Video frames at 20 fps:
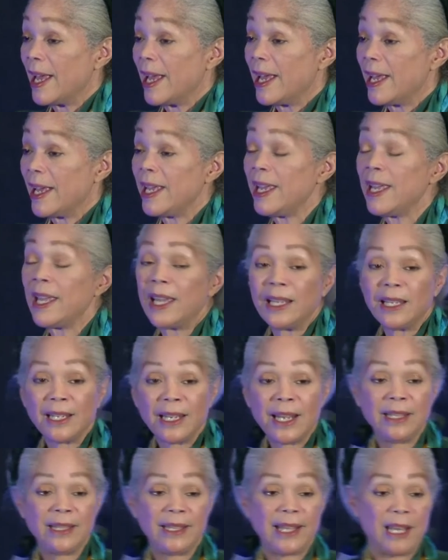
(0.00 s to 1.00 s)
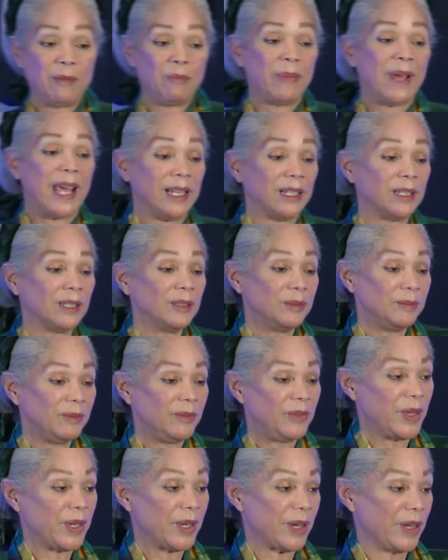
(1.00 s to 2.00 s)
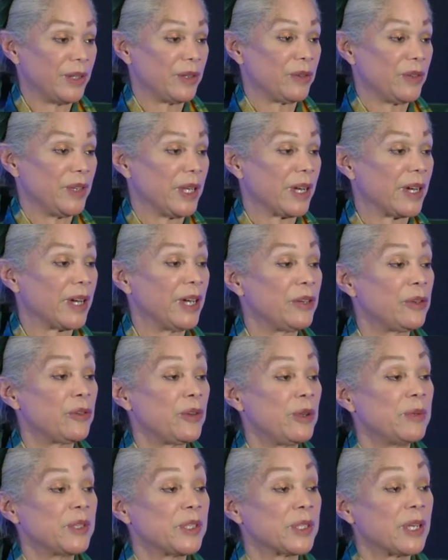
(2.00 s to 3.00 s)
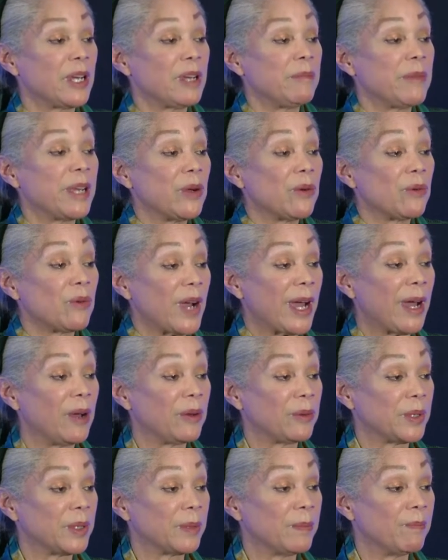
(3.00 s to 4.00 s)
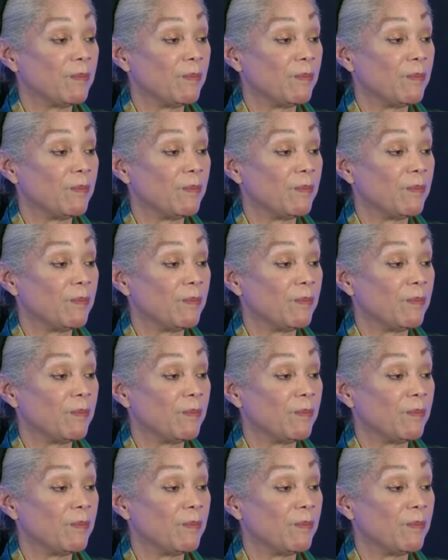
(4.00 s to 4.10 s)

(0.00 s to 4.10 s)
He had led that battle for the country. The country was coming around.